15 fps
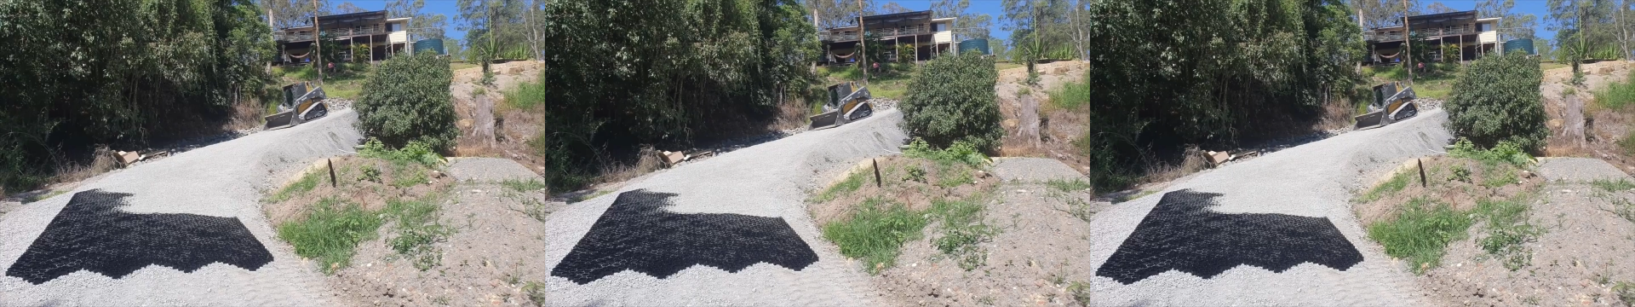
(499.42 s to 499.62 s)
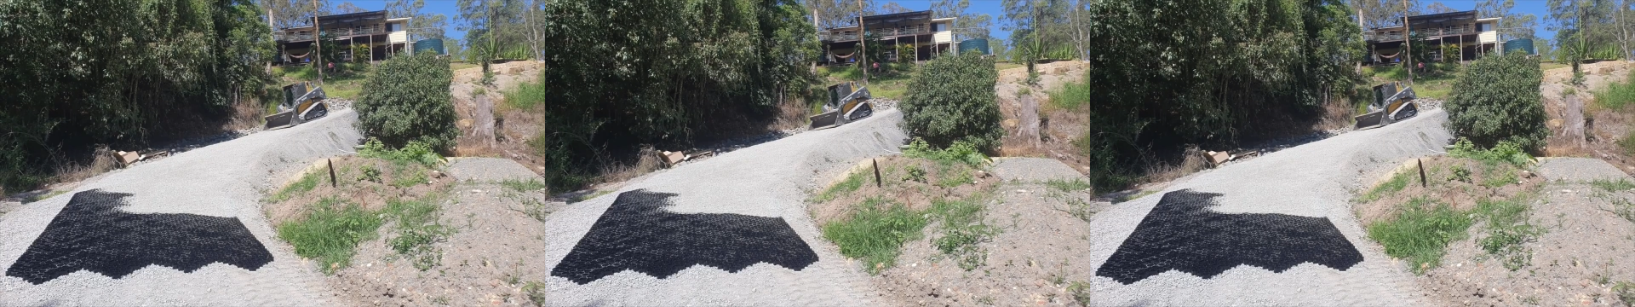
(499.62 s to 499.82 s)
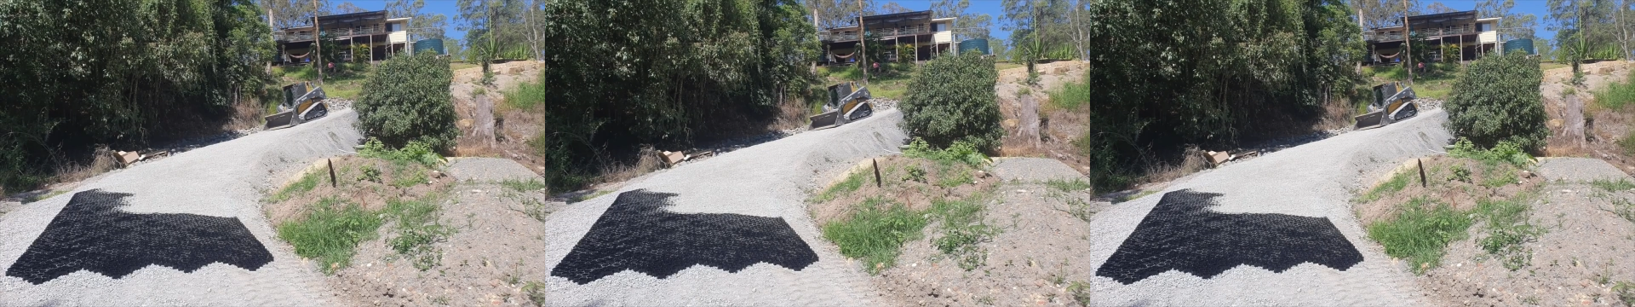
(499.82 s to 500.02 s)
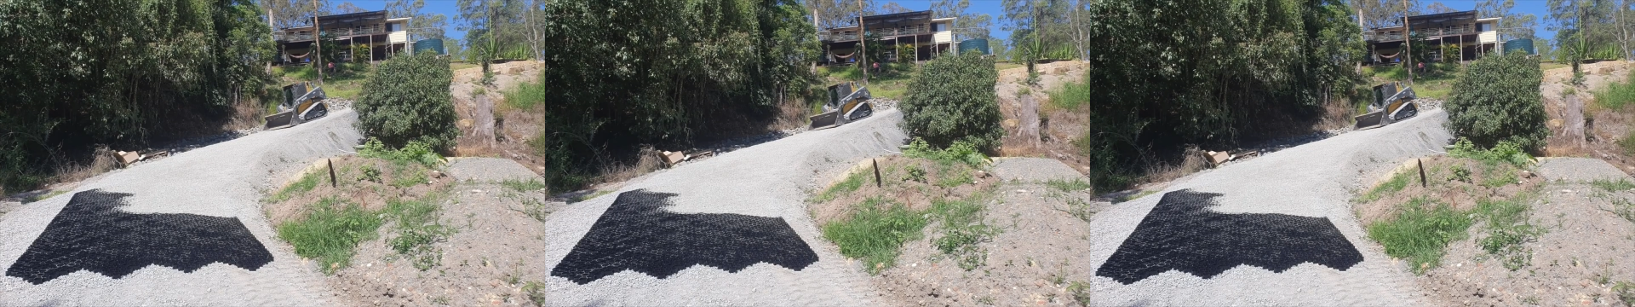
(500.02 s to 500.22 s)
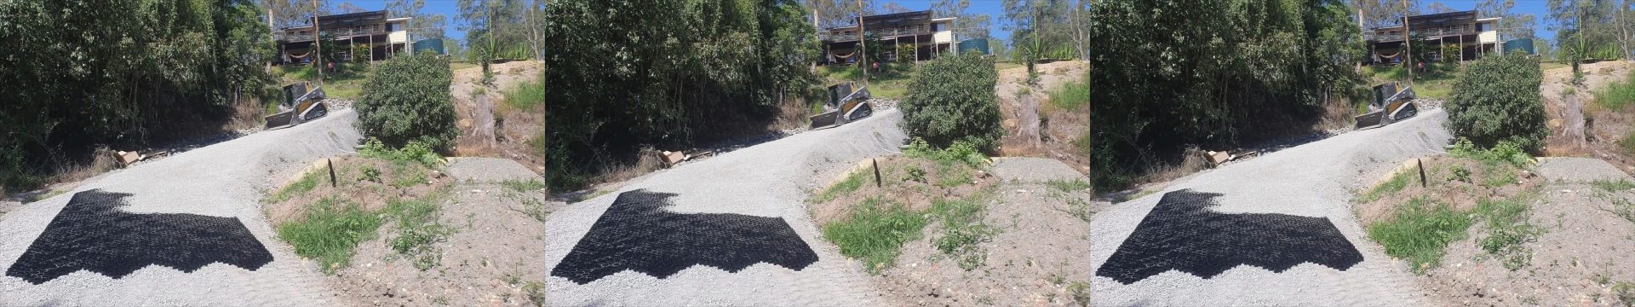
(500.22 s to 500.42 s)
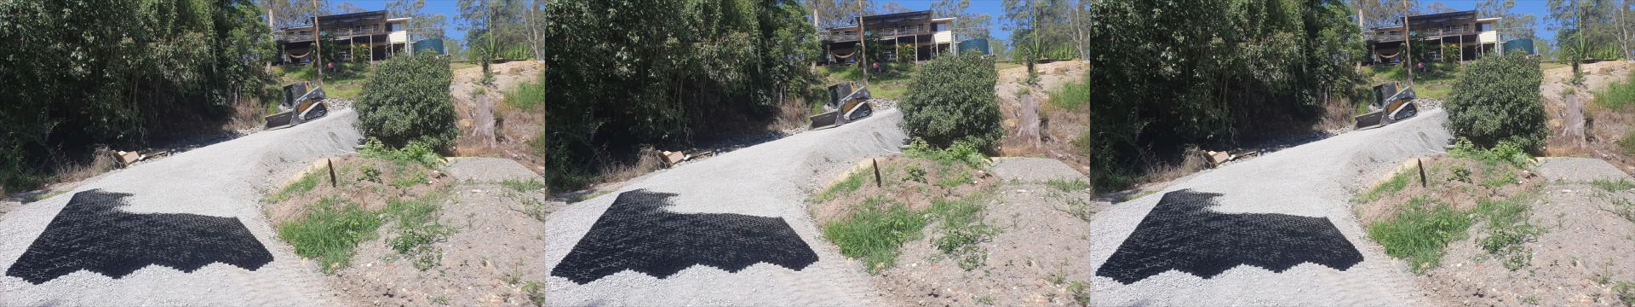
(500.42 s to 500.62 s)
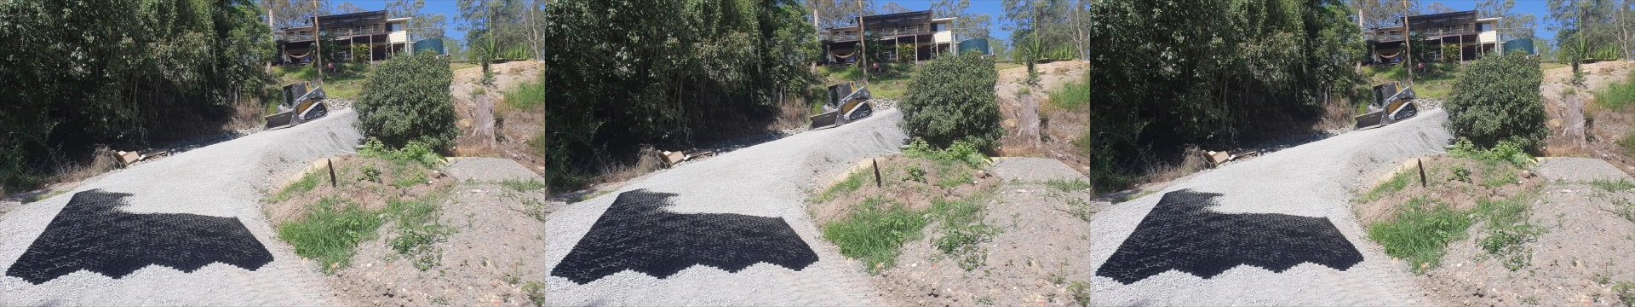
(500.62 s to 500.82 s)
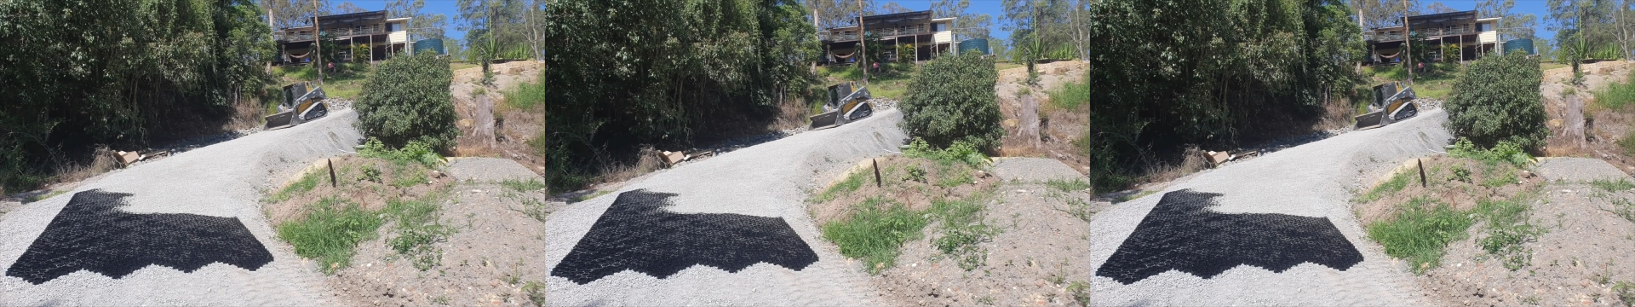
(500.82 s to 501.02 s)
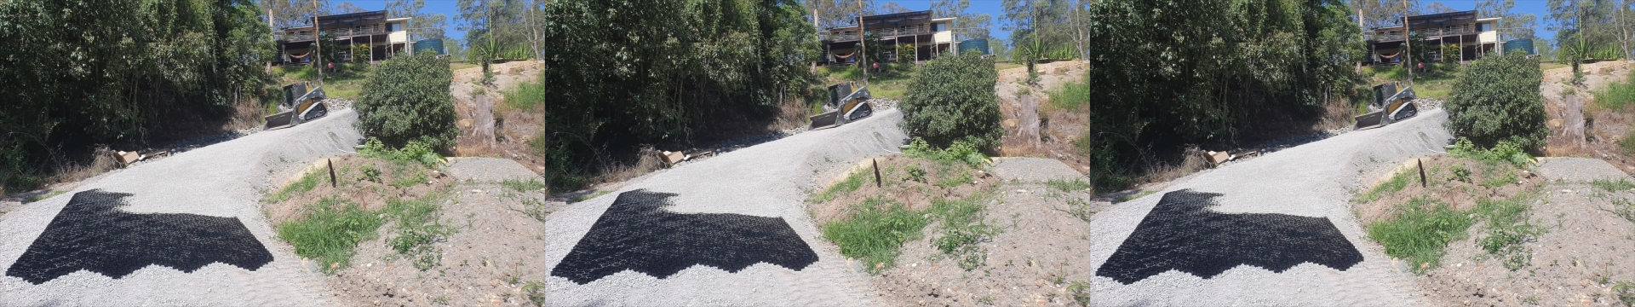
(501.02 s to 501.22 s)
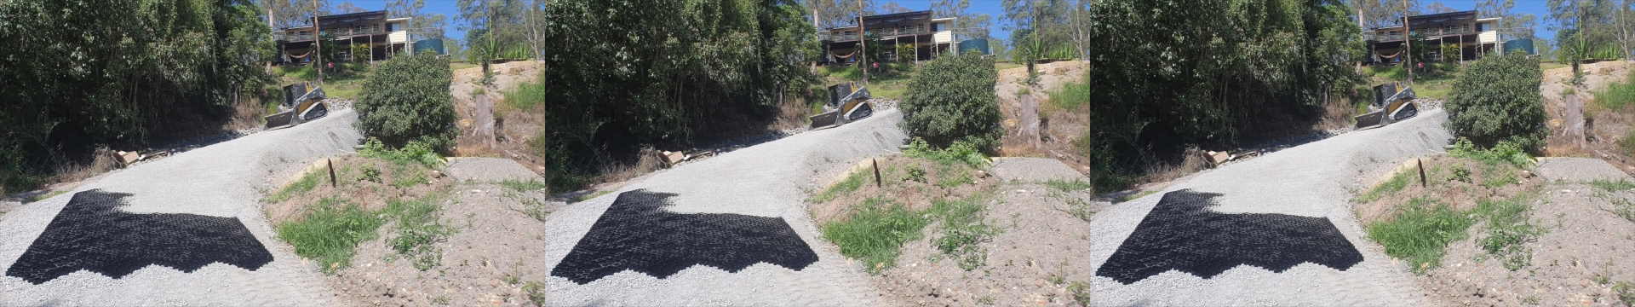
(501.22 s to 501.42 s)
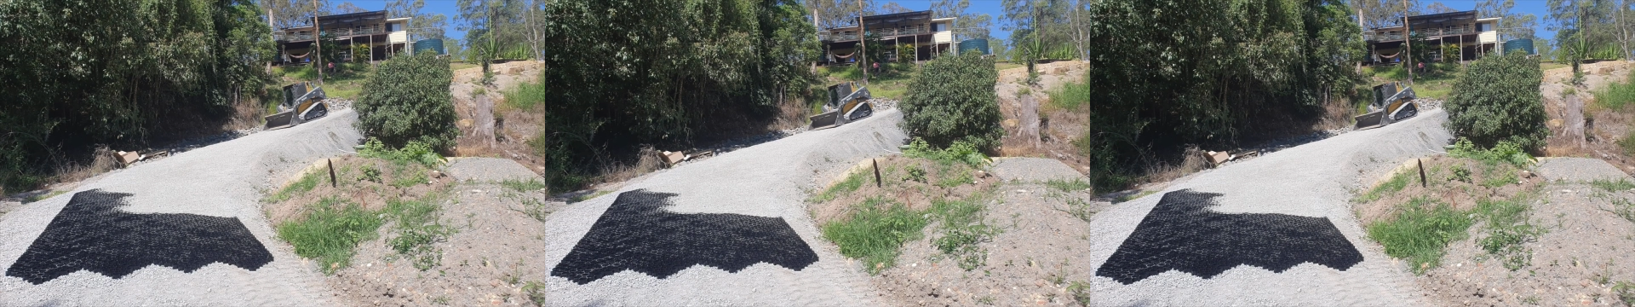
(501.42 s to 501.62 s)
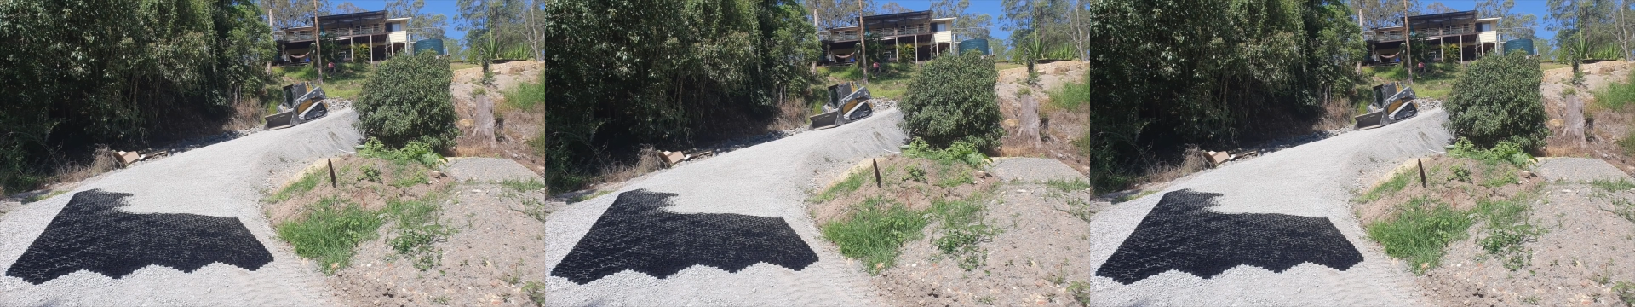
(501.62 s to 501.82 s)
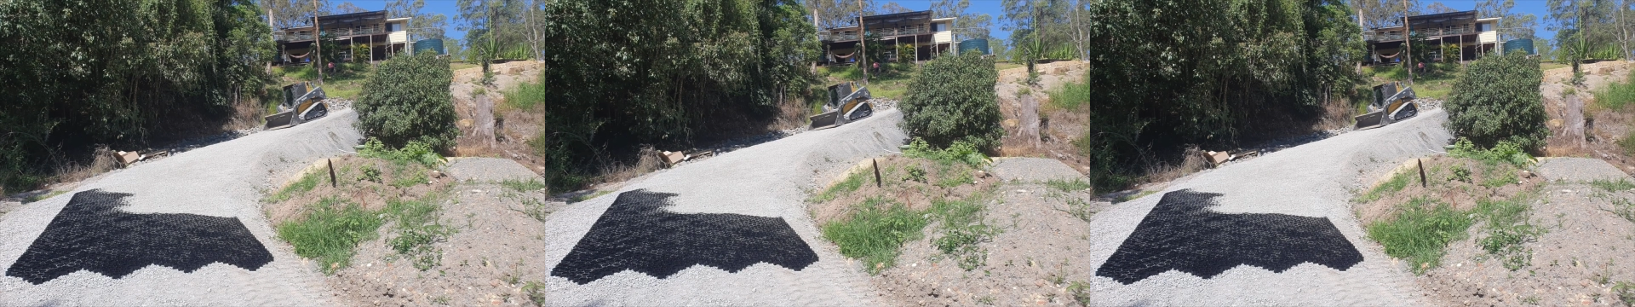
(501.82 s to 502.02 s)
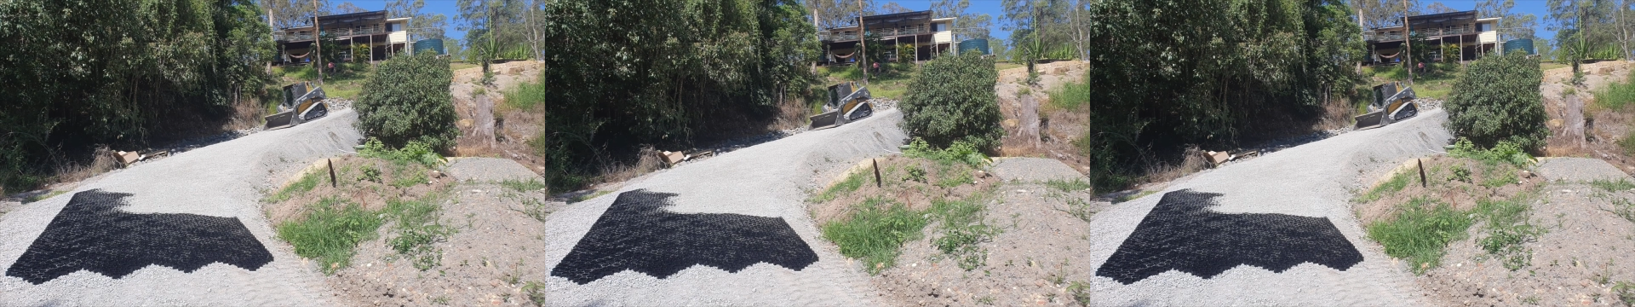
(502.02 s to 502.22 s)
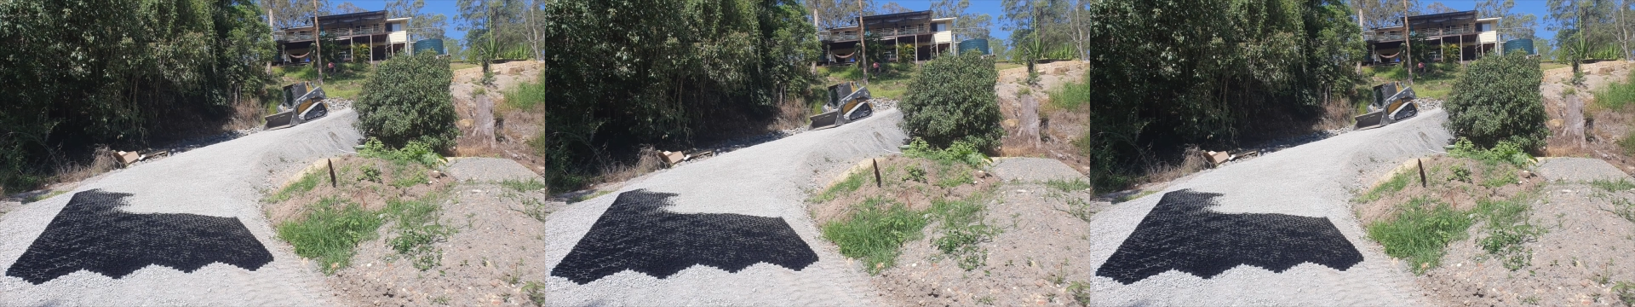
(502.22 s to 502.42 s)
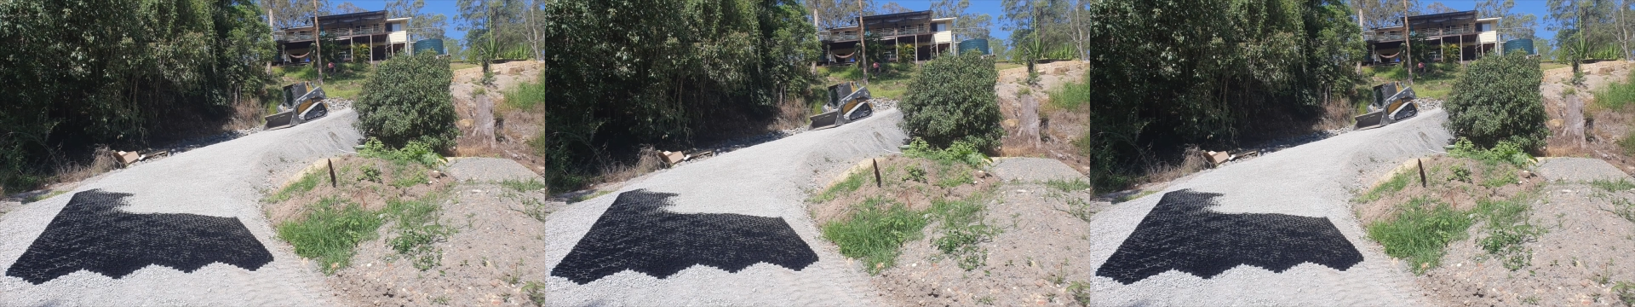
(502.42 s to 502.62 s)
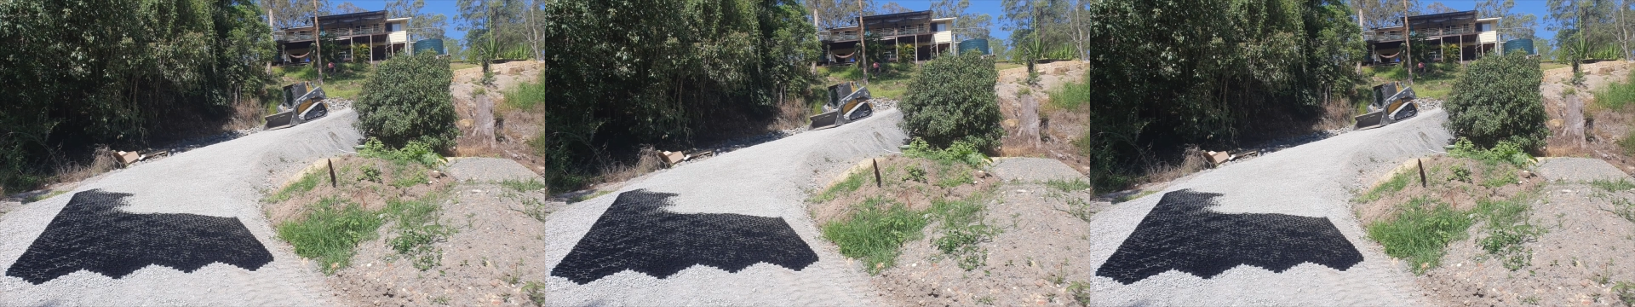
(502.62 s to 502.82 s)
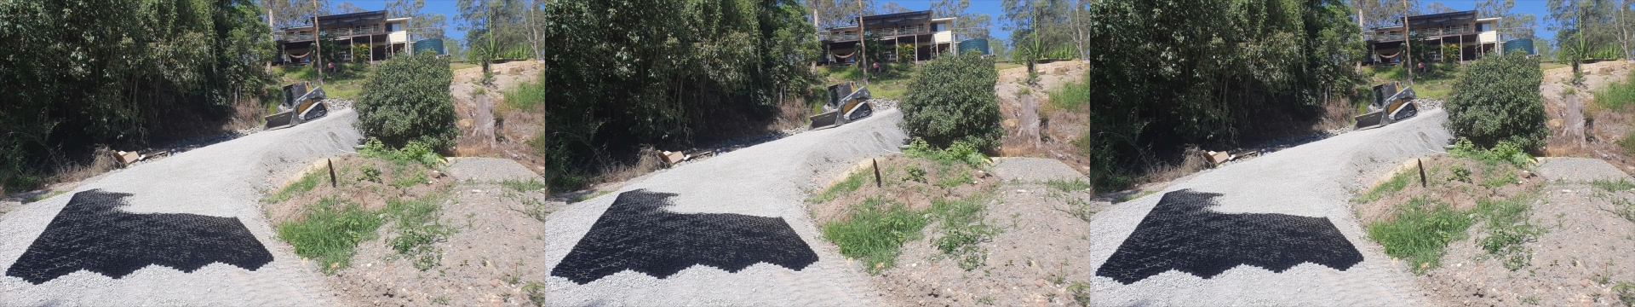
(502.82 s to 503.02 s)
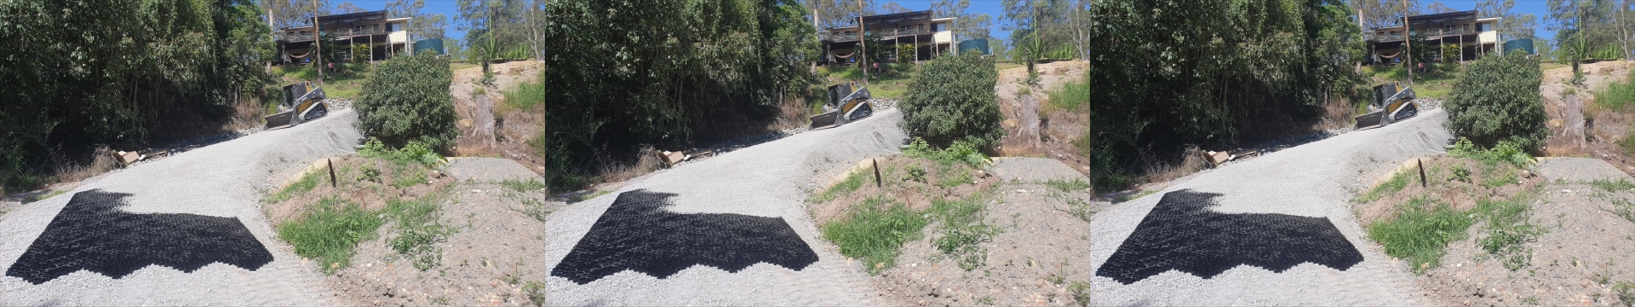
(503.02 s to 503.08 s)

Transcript: [unreadable: no face in view]